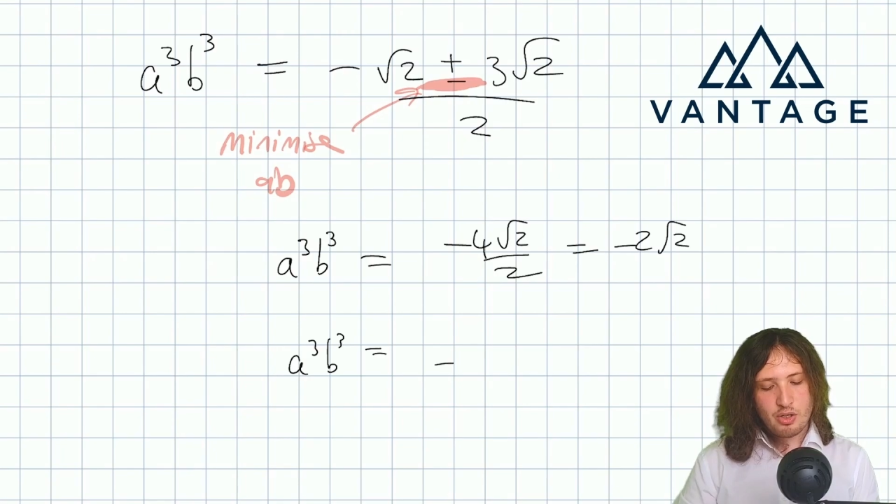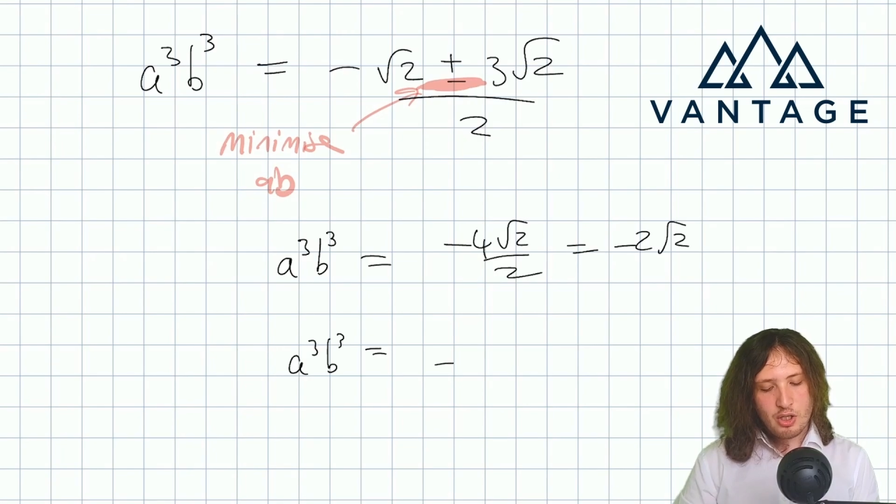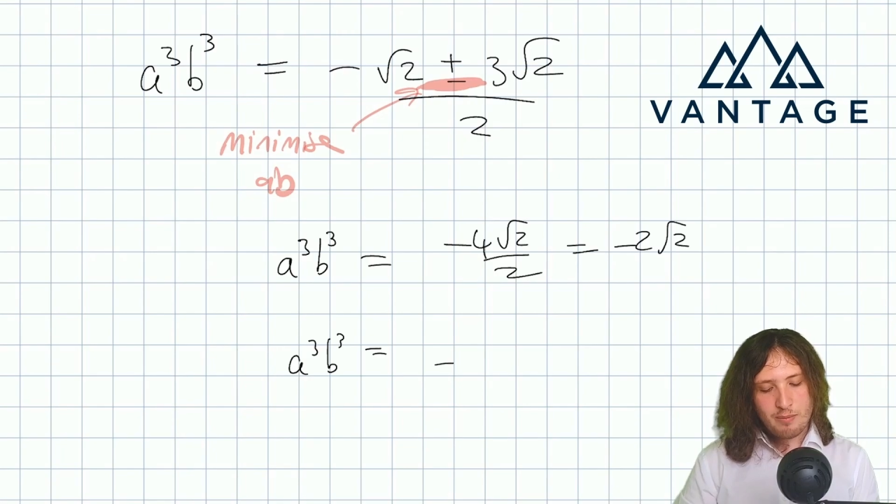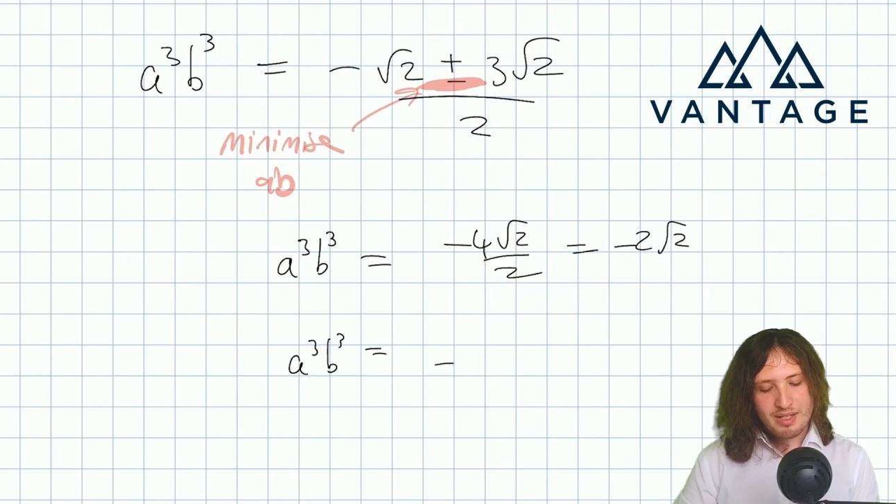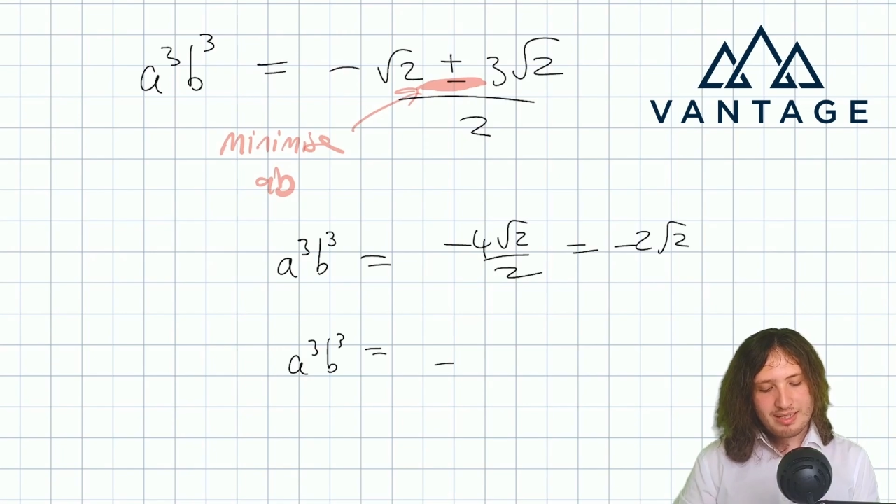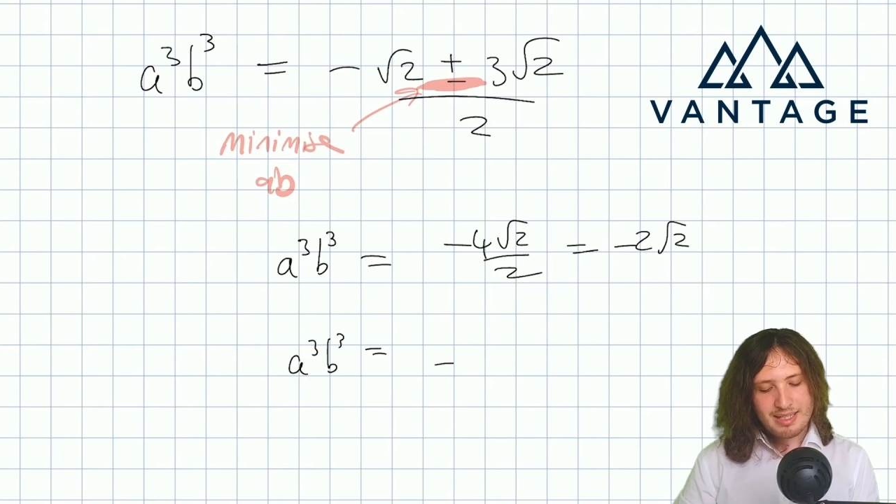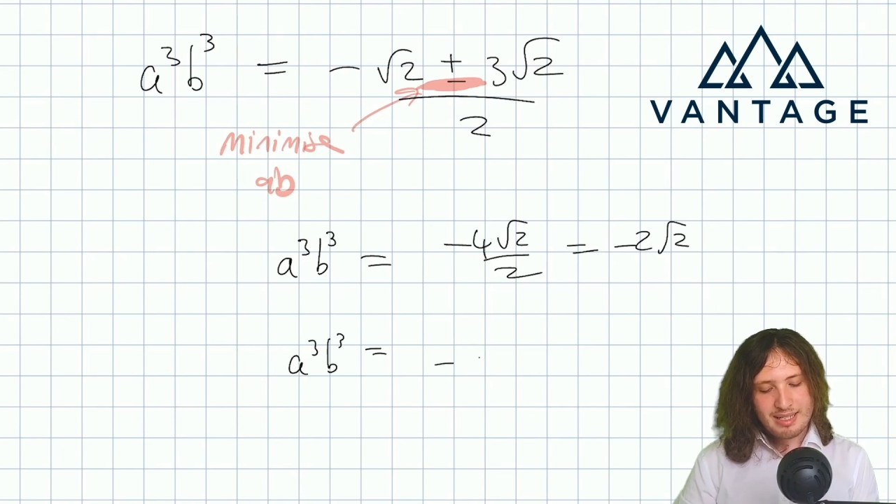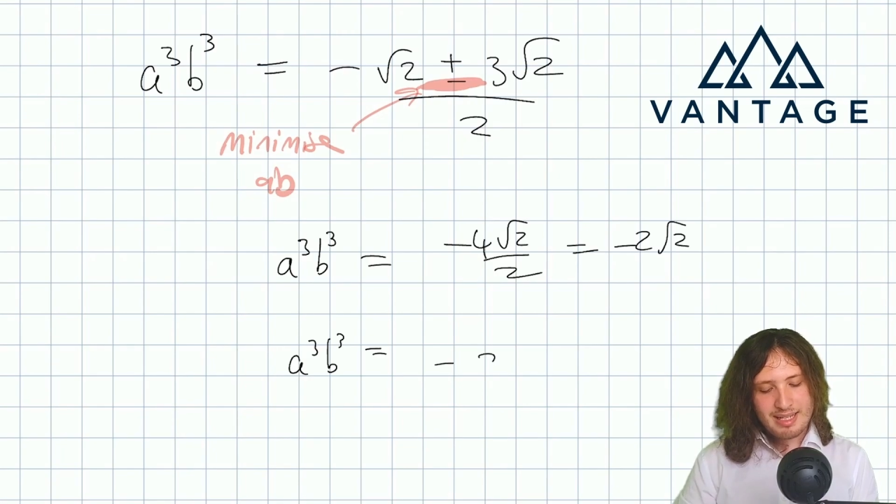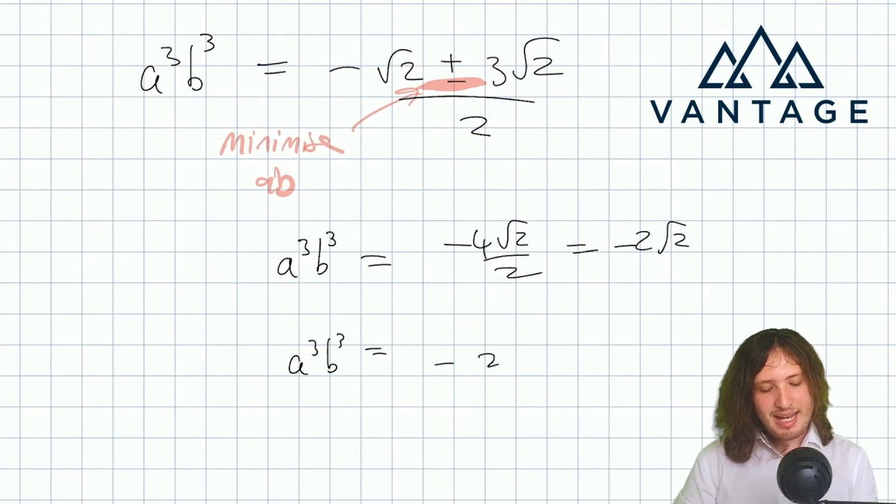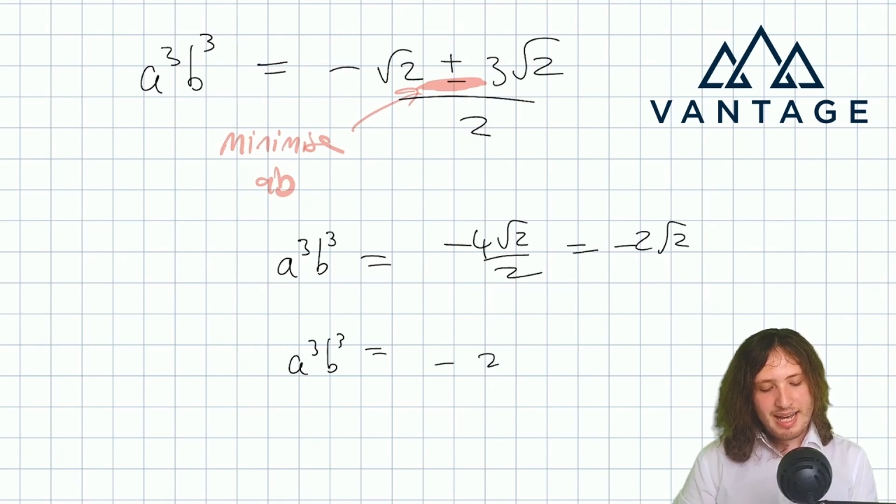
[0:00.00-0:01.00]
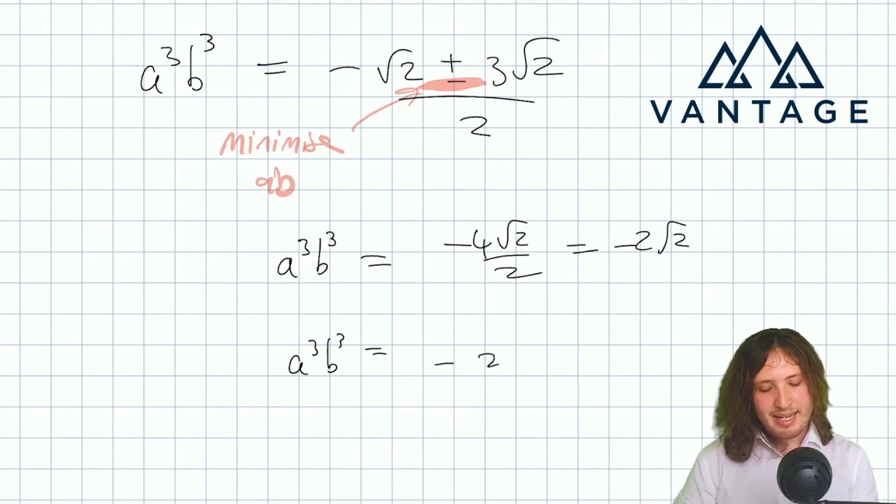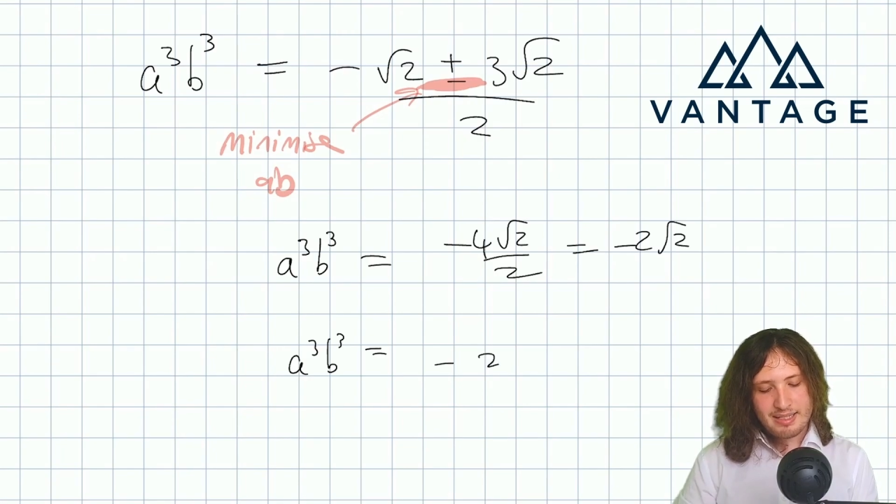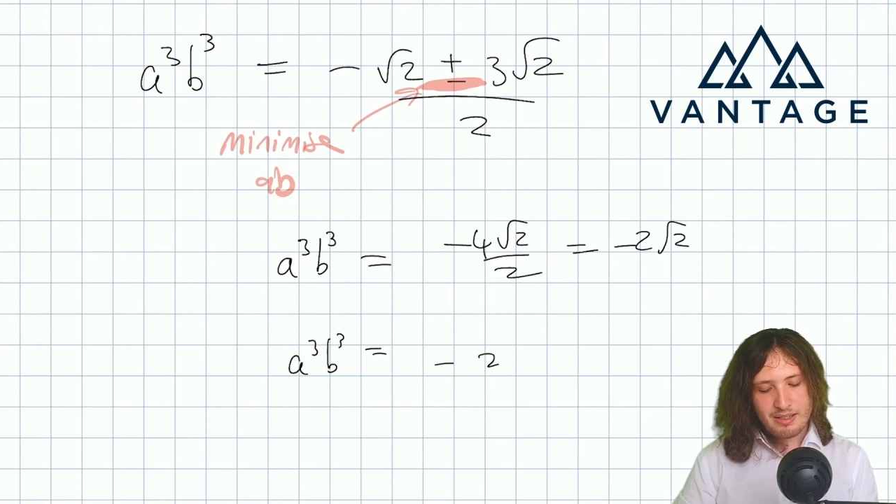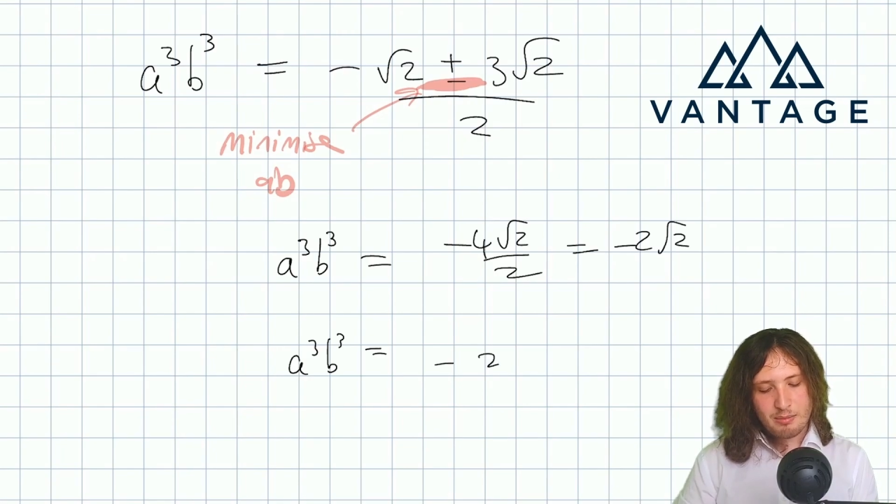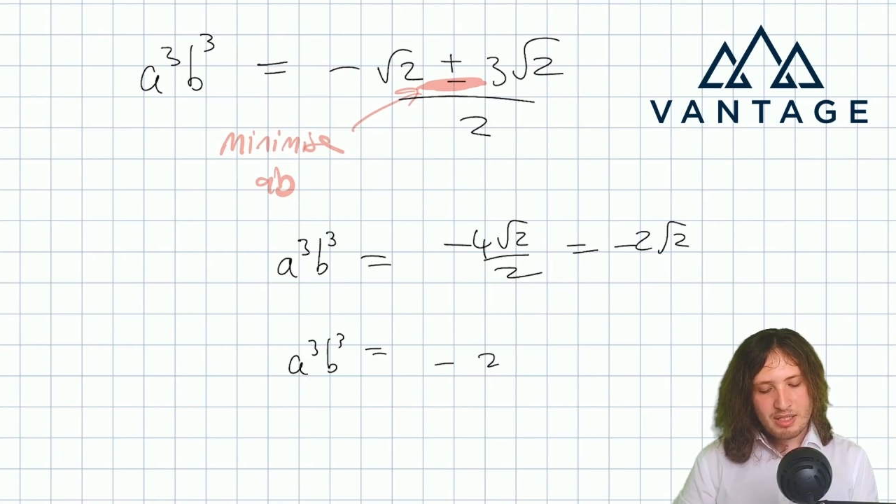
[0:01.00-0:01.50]
Obviously, that is
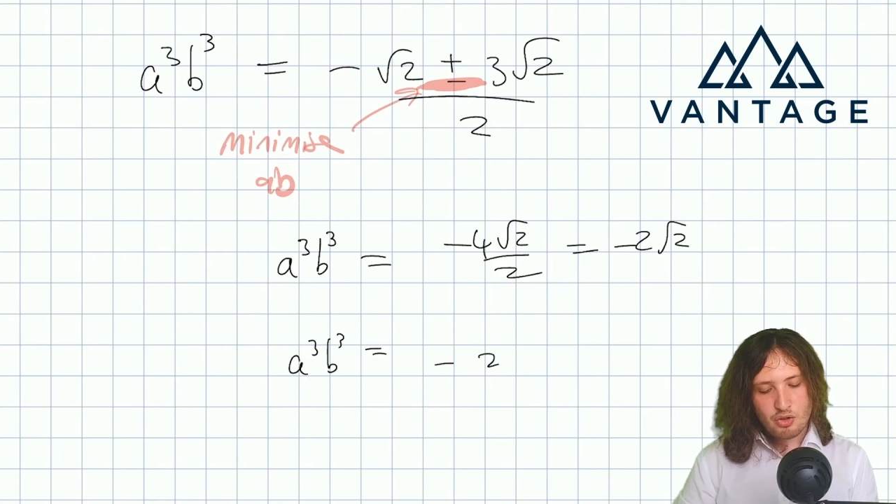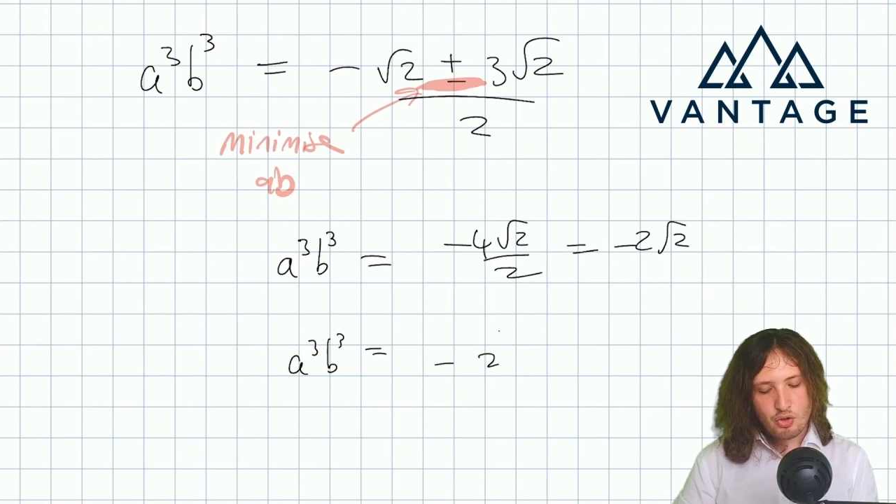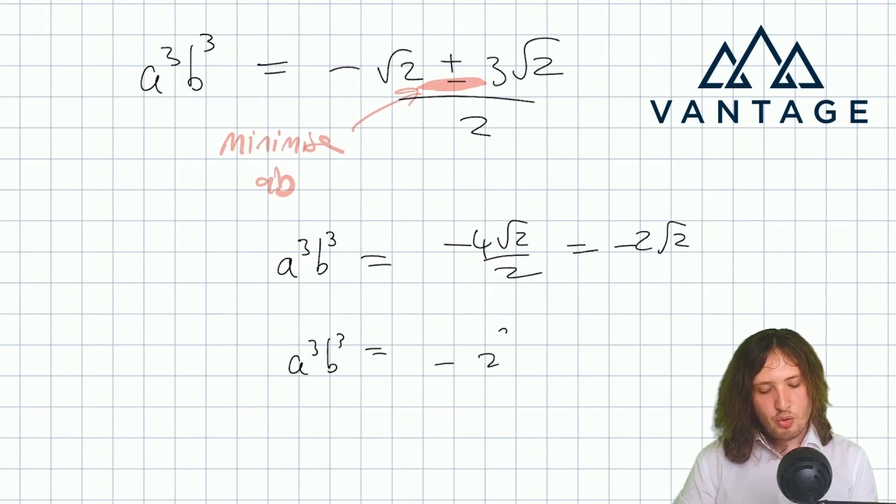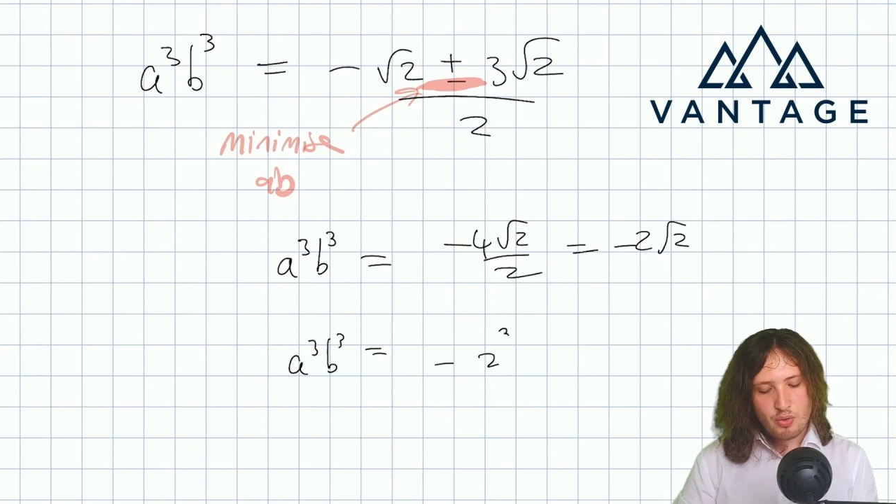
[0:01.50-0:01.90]
going to be 2